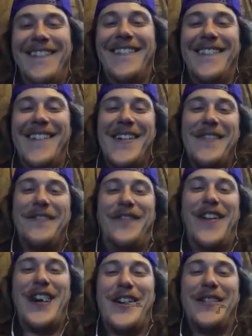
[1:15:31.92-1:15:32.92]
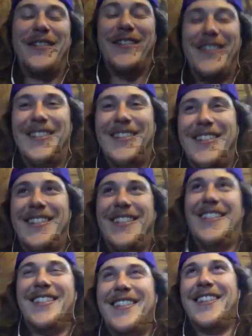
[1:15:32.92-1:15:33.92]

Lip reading: I was like, I couldn't really say much to it.